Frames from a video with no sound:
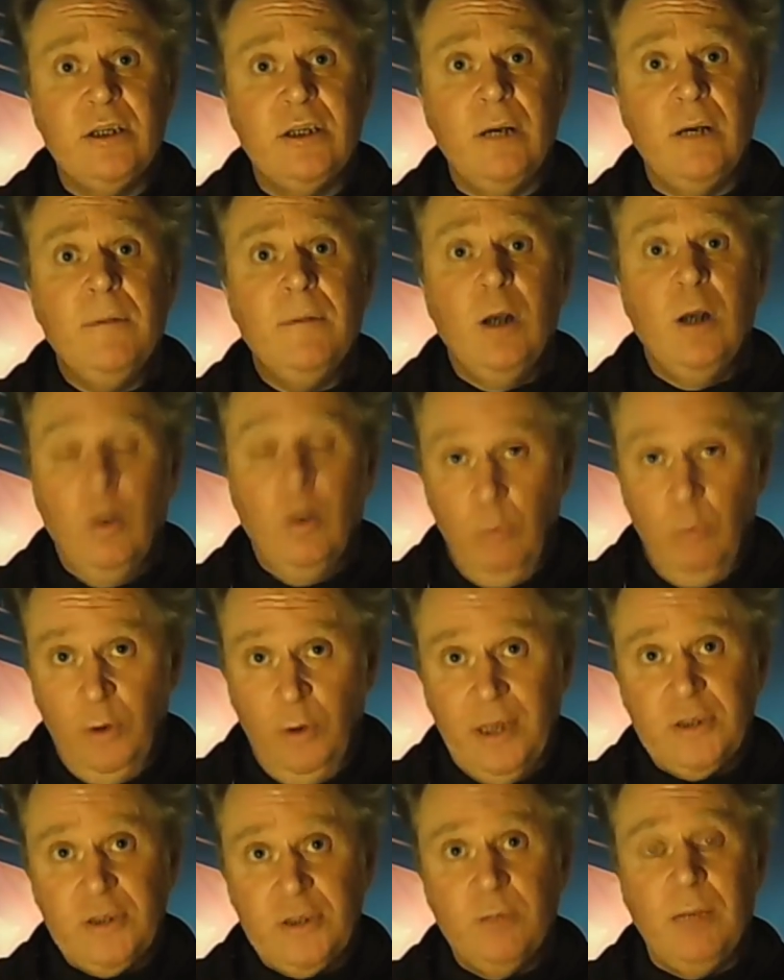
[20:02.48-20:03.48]
and what that's
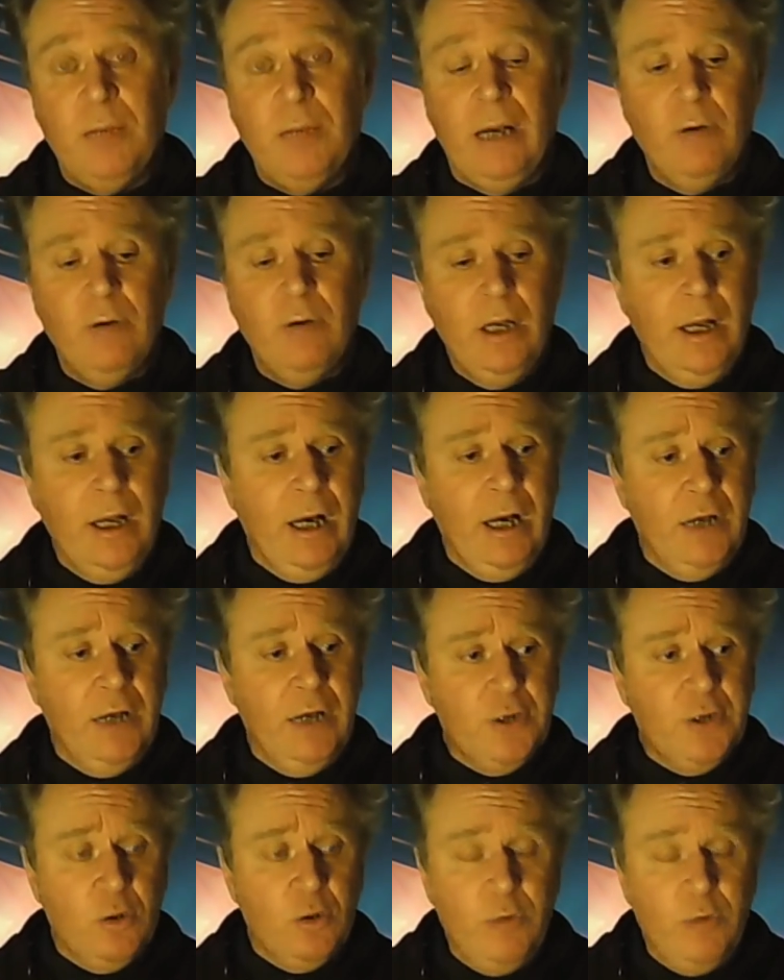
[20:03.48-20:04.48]
about. And the
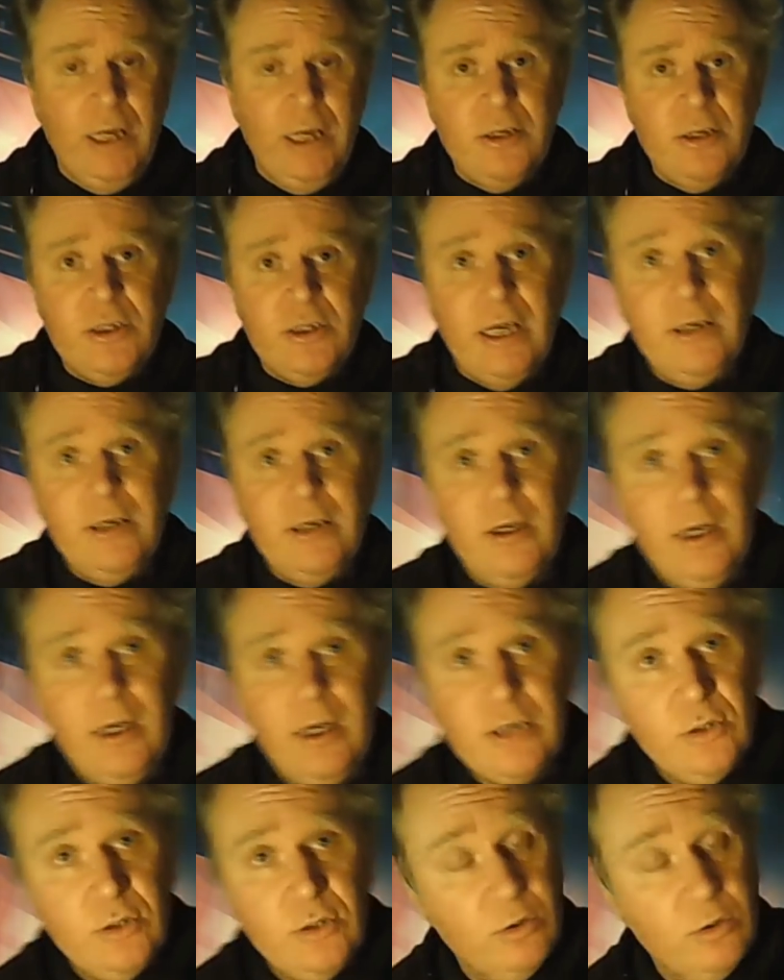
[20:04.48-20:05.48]
green agenda is
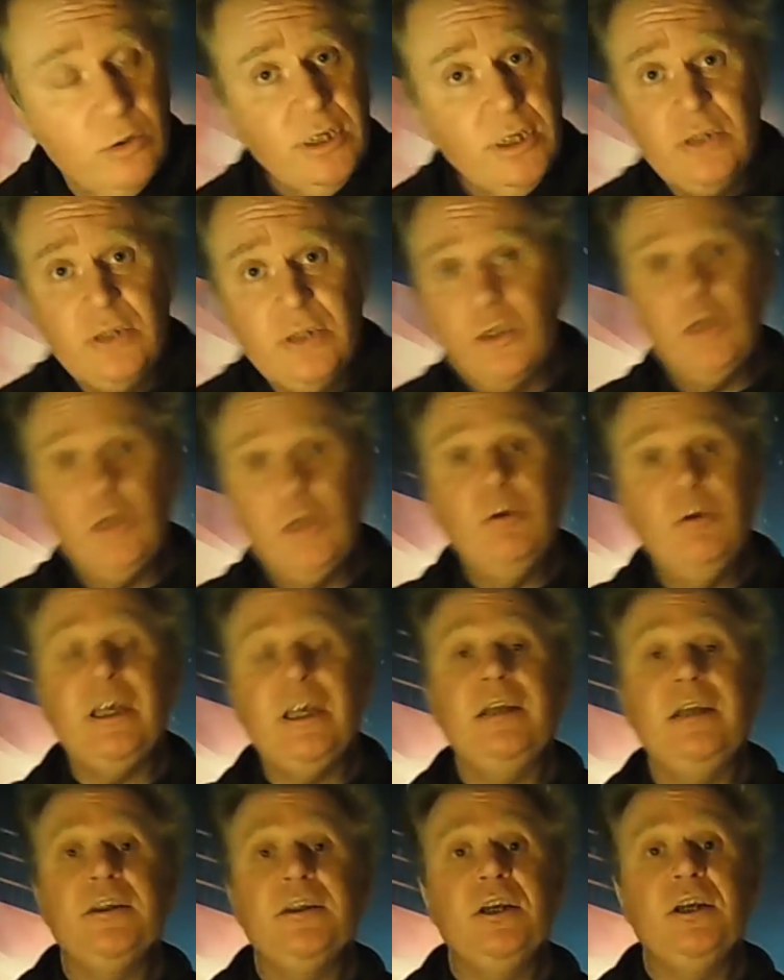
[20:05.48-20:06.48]
nothing to do with anything
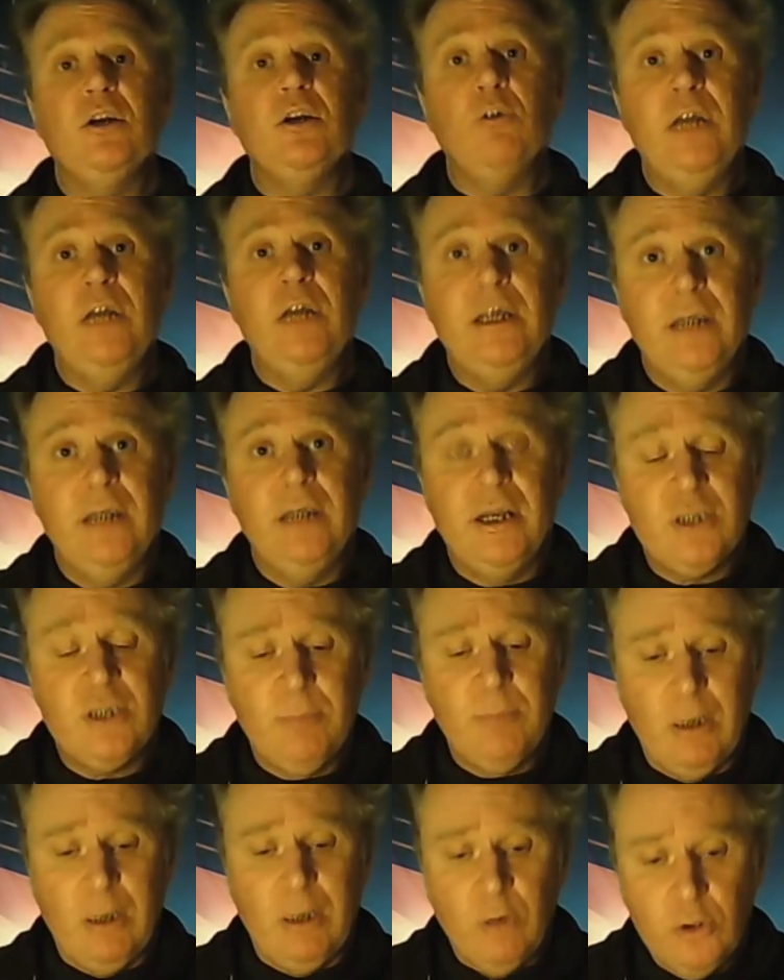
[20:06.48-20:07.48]
green. It's about
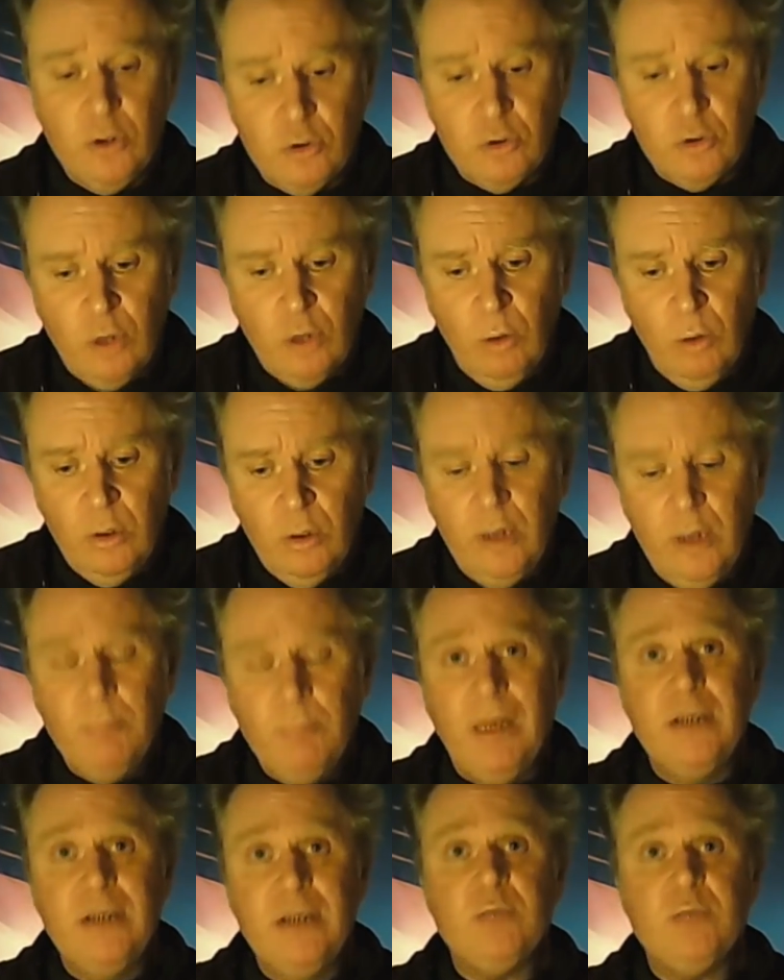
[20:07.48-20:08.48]
control and
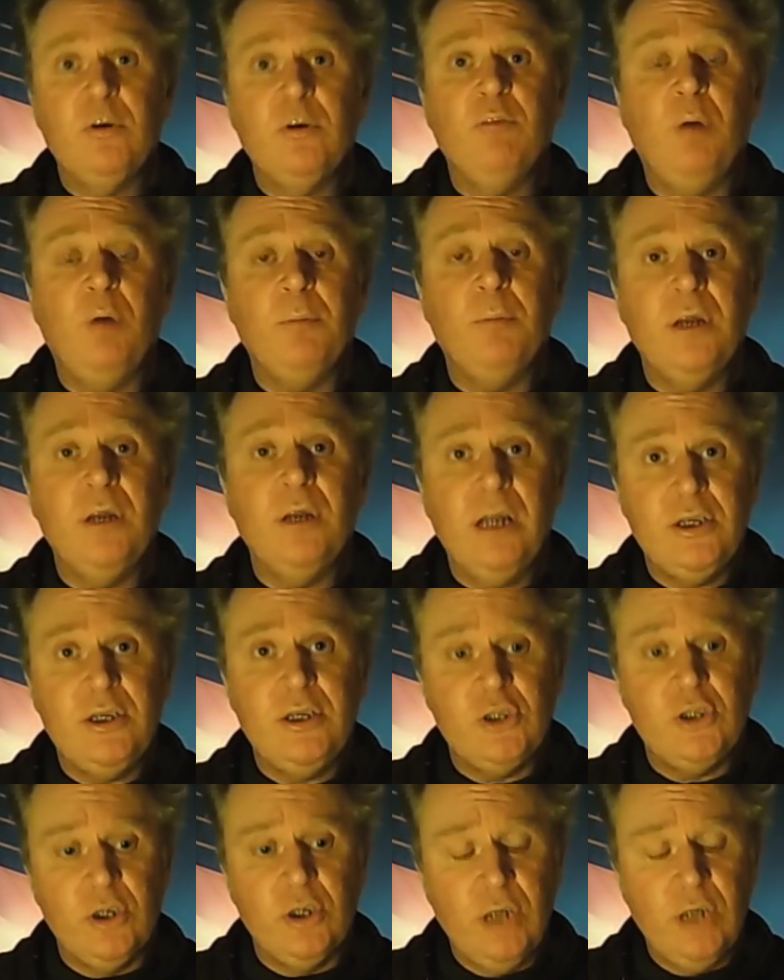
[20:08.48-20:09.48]
management of population
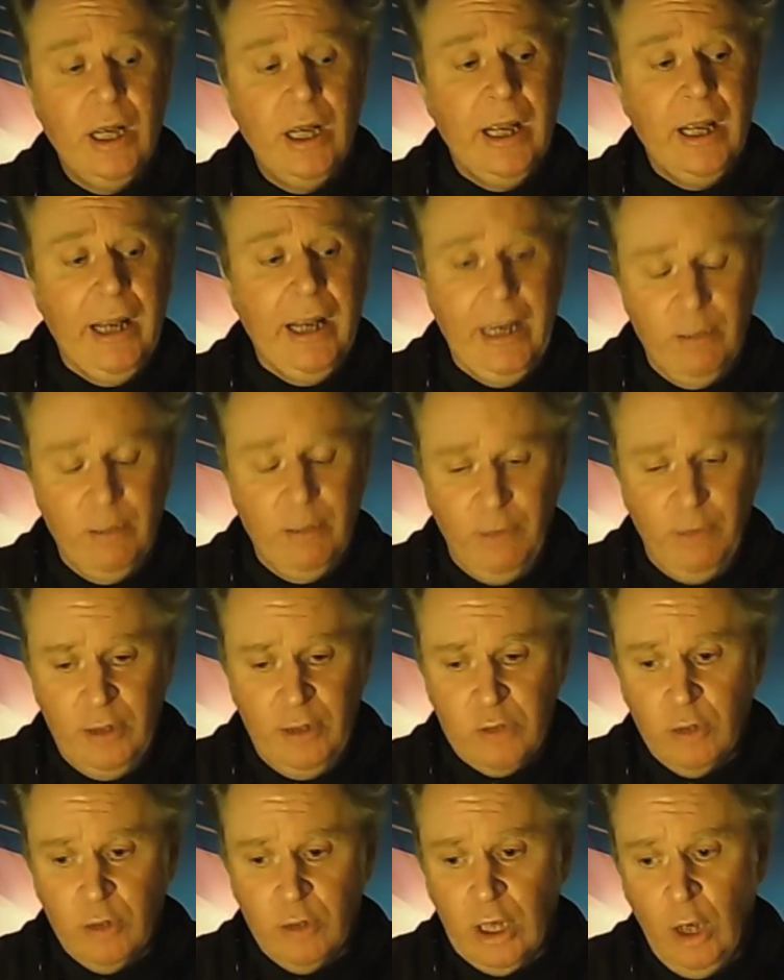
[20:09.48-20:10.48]
in a very
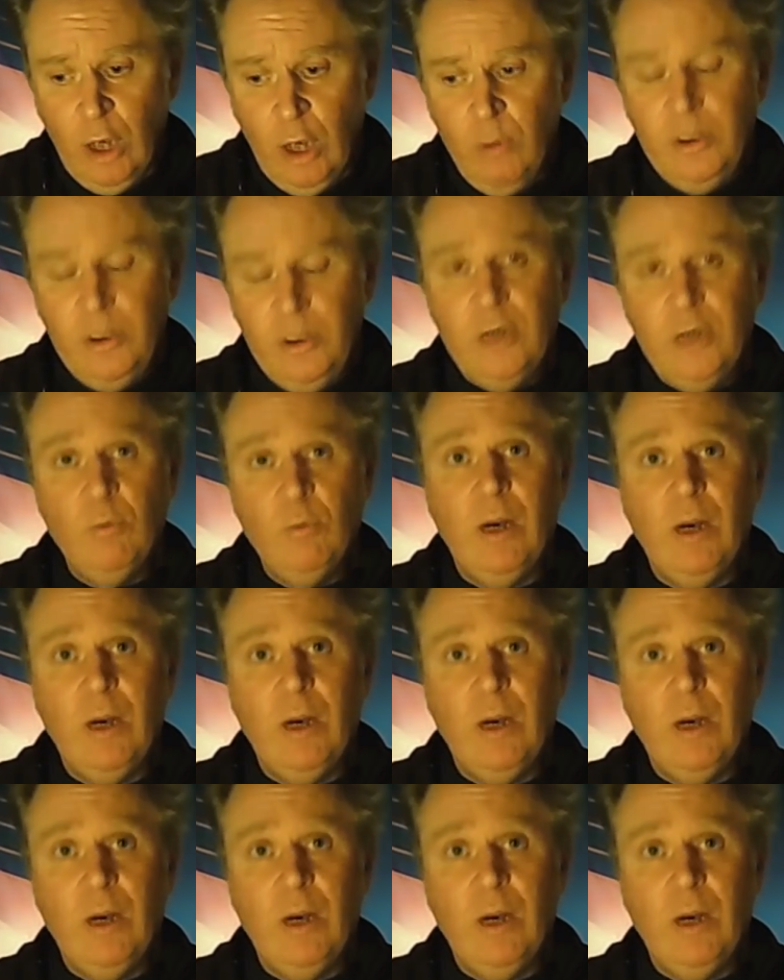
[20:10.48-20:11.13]
draconian way.